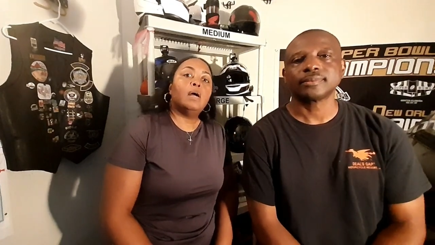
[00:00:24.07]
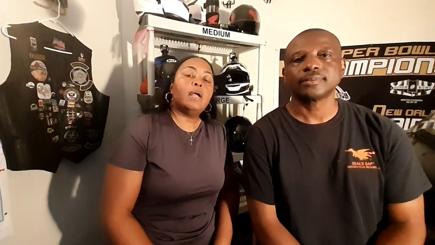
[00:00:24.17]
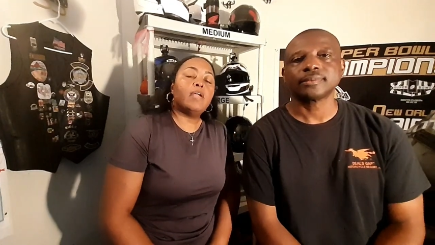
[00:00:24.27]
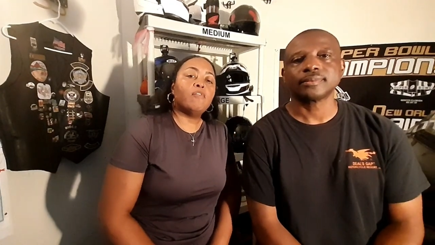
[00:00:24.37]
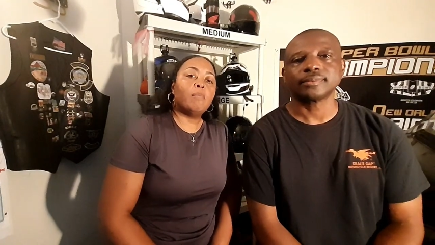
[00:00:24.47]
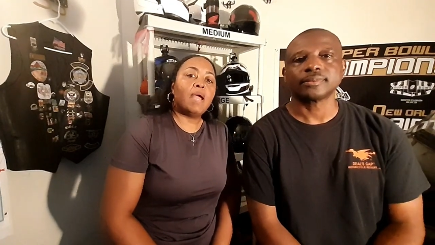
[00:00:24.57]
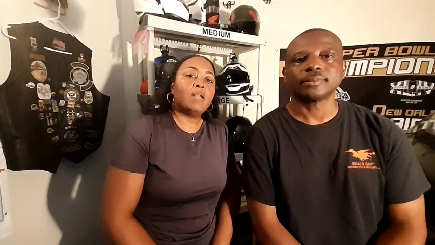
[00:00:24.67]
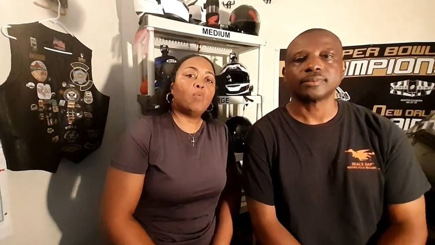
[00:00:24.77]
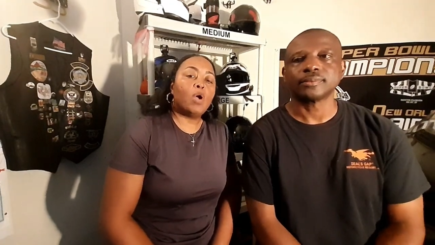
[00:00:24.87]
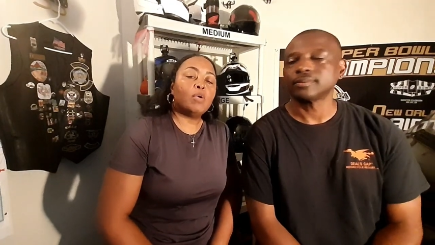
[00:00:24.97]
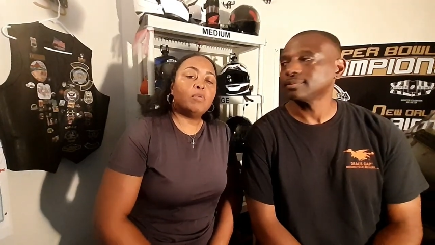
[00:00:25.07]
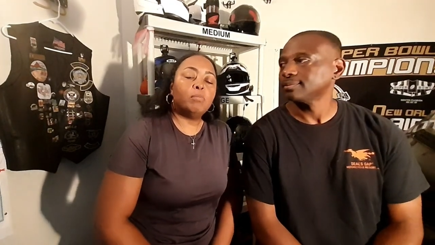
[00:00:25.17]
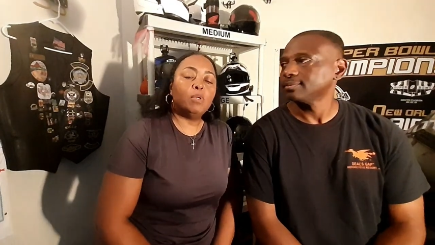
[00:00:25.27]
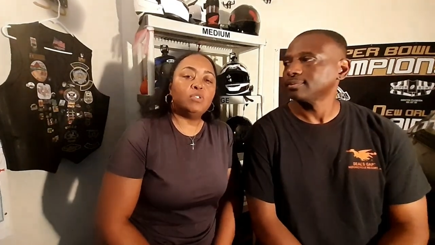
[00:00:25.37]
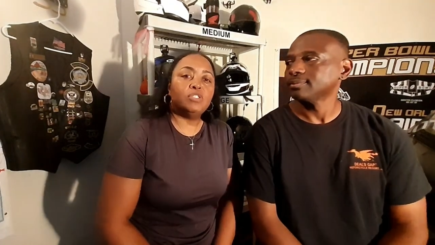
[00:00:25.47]
Speaker 1: Hi everybody, welcome to
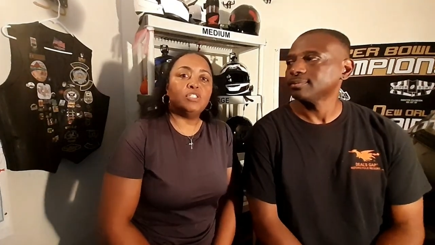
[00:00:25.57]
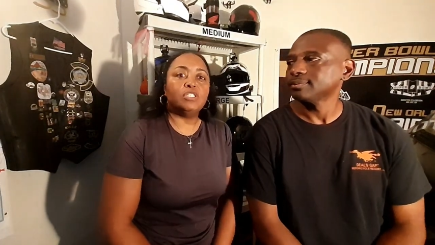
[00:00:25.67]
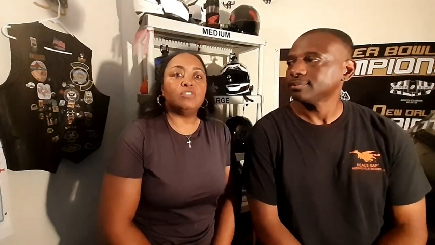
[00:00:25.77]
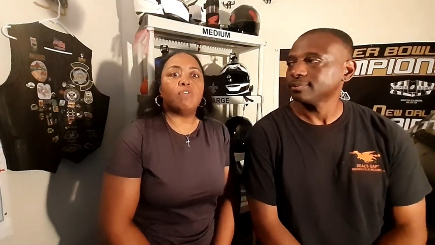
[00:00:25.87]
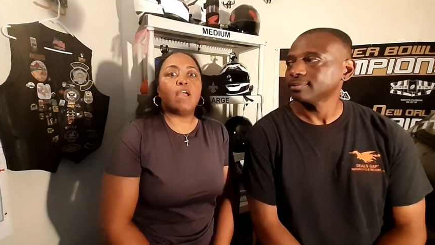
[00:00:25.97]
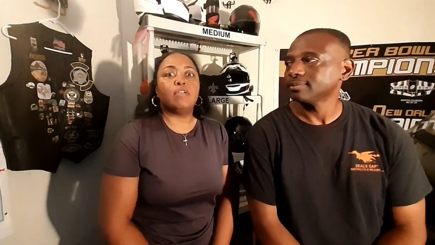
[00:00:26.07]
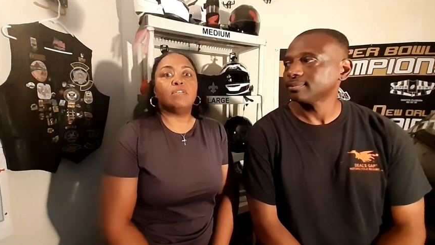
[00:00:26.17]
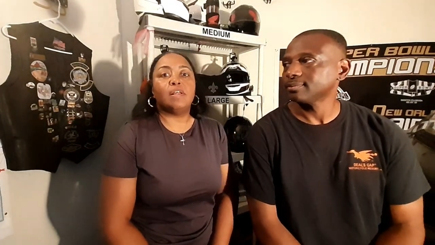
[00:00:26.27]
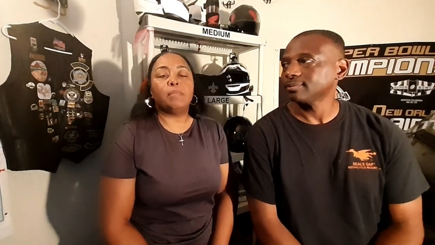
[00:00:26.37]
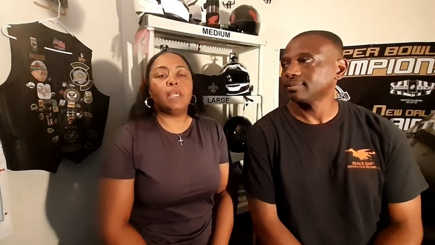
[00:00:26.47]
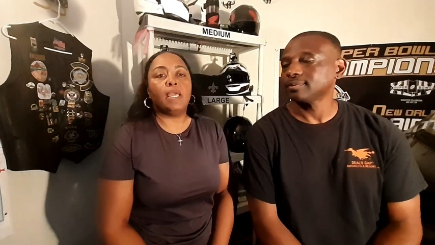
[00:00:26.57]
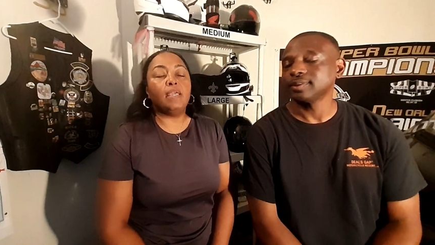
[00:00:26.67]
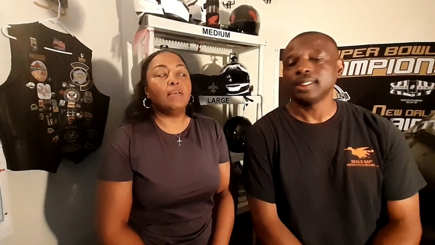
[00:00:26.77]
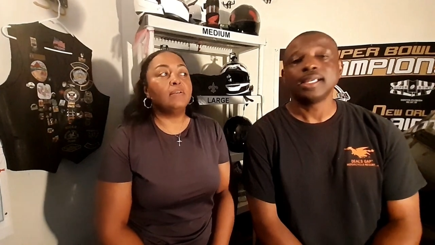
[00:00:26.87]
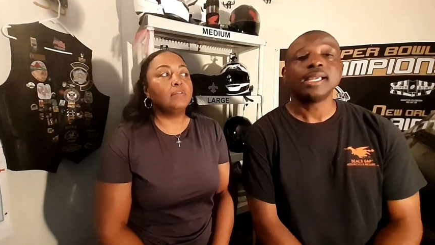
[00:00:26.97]
Boots and Jeans Riders. I'm
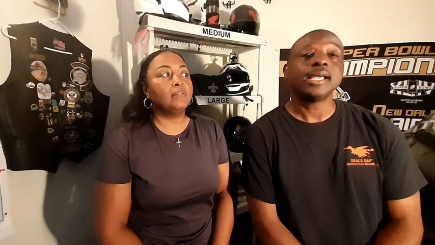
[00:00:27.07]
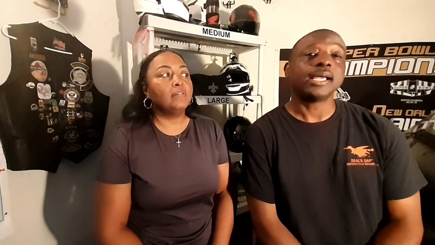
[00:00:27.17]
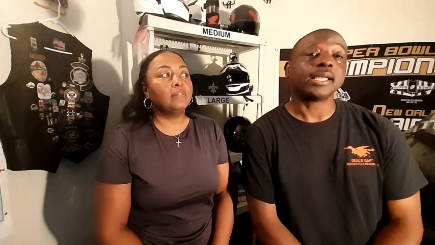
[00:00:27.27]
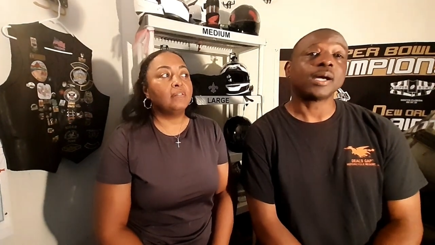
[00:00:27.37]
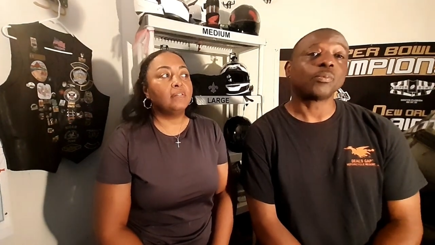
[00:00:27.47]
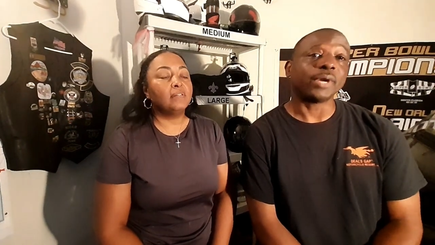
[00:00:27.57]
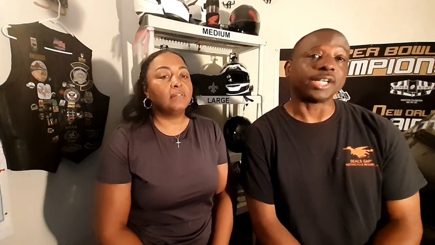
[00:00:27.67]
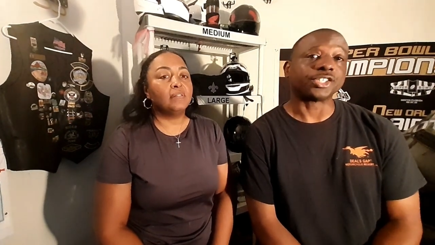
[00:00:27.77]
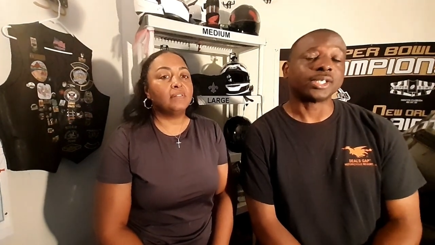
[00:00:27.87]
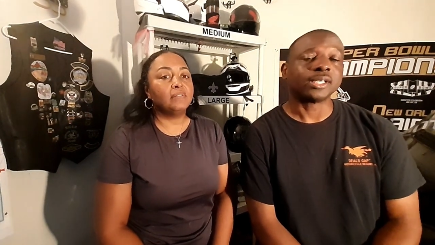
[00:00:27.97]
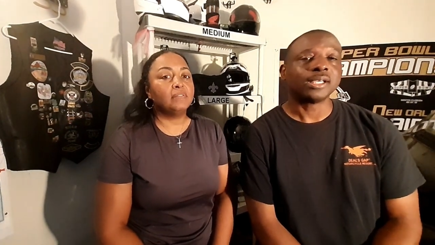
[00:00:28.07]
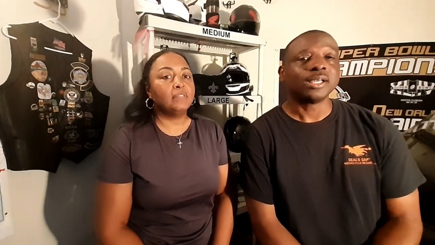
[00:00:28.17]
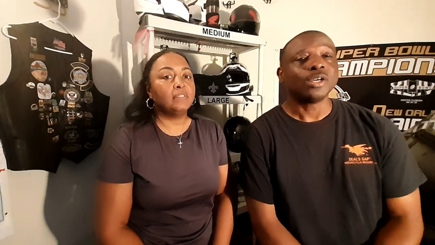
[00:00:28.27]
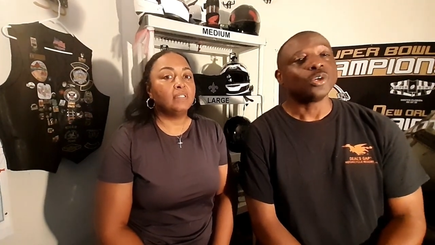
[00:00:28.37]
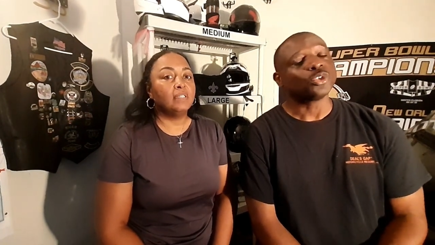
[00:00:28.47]
Kate.
Speaker 2: And I'm Rich.
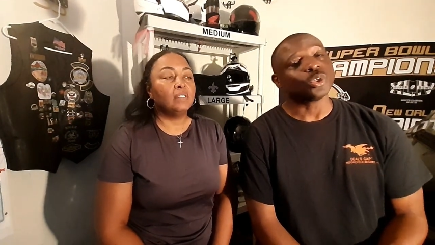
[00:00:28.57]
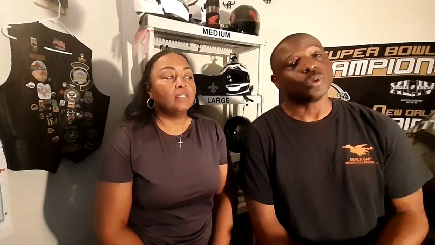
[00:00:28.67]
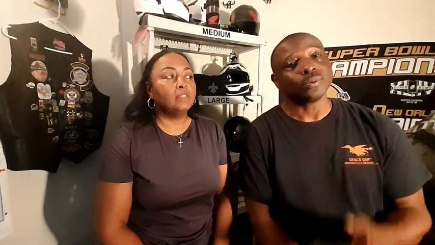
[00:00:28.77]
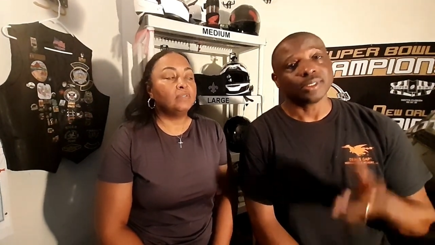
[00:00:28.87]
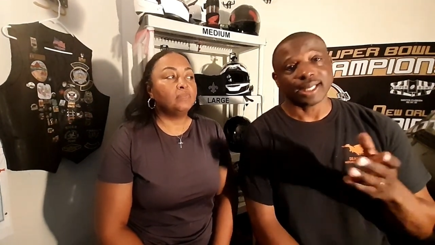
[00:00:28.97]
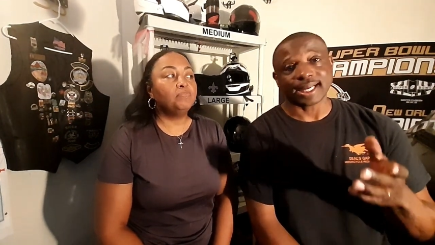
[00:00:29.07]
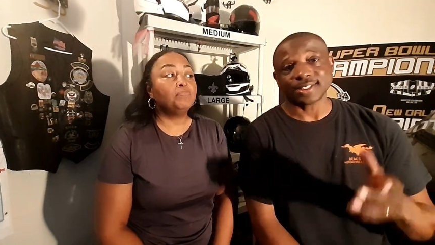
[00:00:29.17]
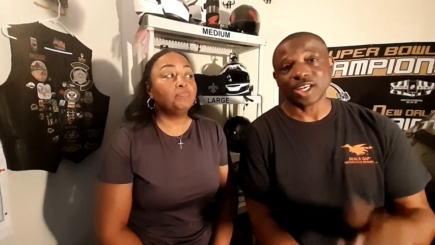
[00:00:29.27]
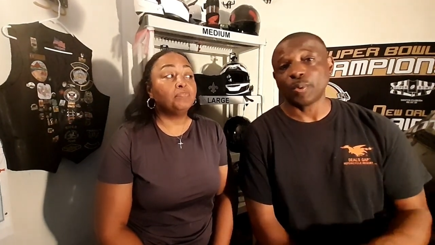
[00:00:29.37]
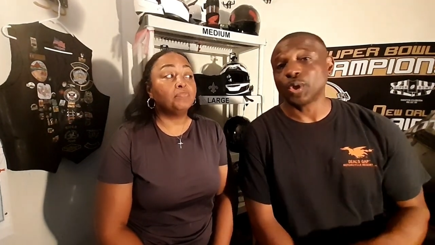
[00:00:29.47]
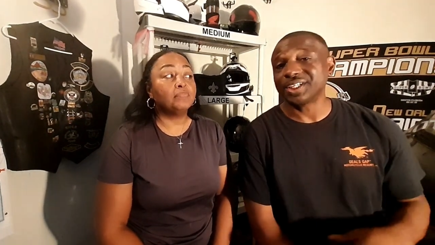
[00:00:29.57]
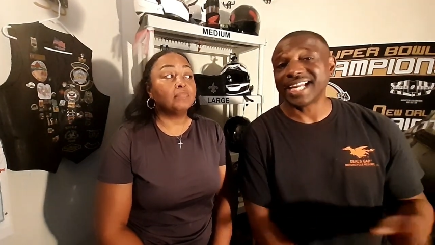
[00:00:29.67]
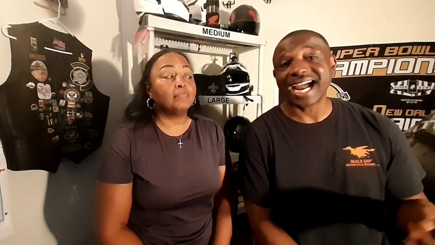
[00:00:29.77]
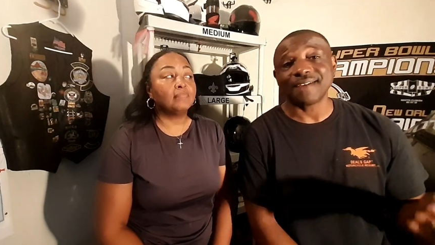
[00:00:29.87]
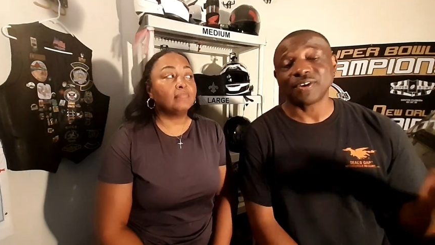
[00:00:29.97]
So, like I said, we're going to
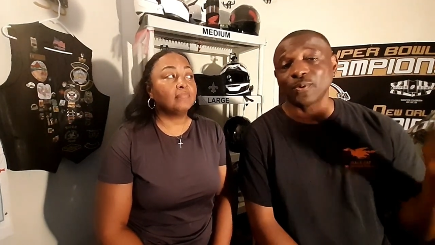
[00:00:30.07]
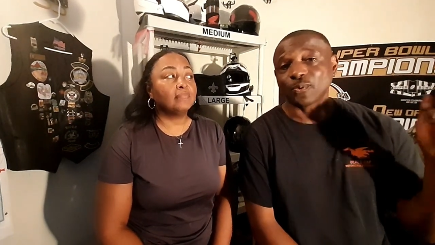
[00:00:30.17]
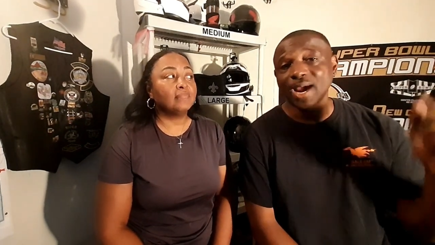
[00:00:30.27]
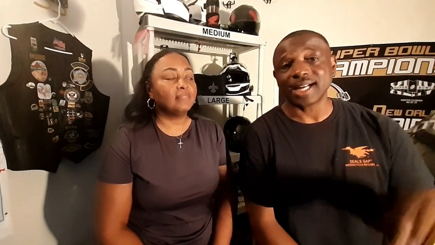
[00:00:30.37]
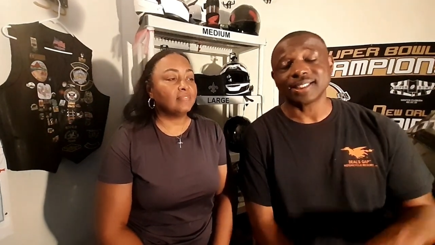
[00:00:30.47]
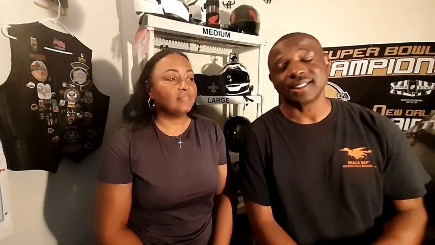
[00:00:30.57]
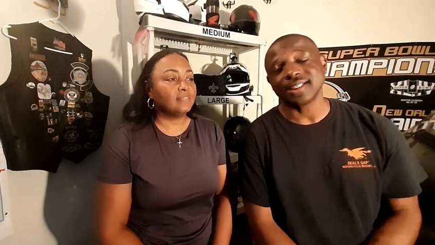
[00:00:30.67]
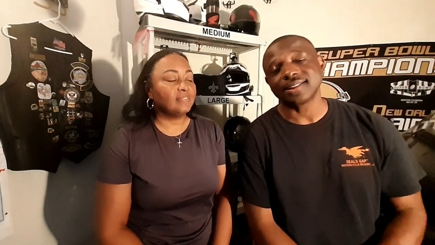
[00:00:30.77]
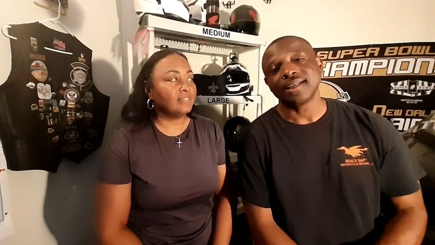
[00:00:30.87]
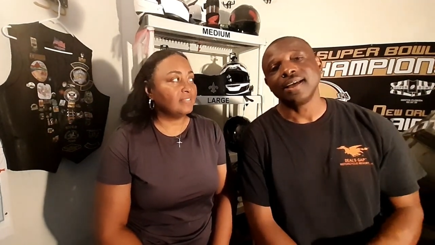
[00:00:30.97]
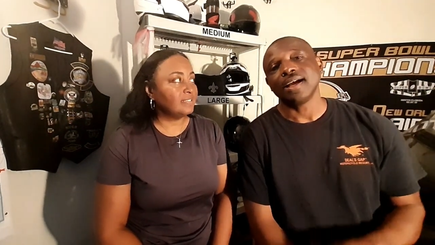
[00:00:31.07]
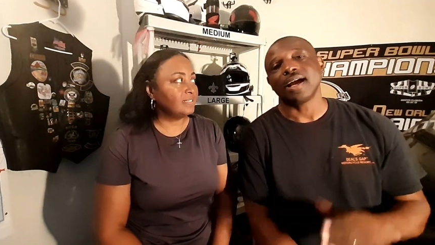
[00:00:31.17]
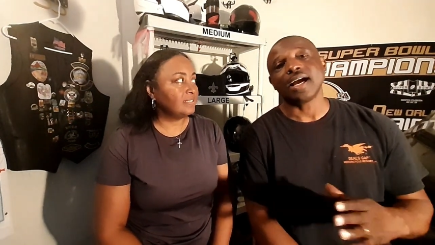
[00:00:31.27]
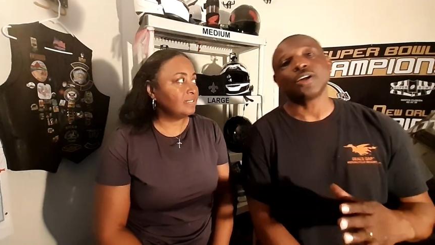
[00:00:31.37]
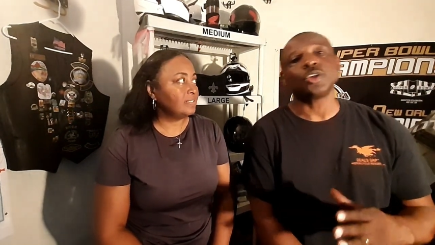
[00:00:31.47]
dive right into this,
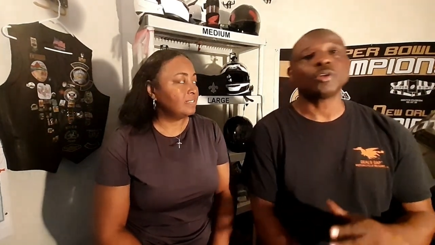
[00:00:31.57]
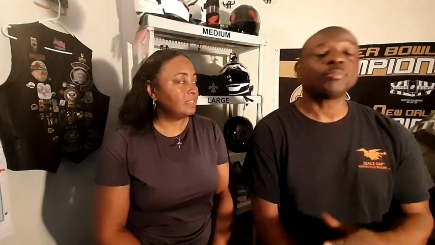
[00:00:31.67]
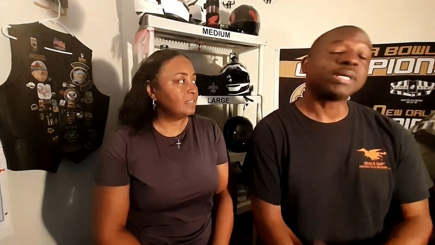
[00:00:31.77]
how you can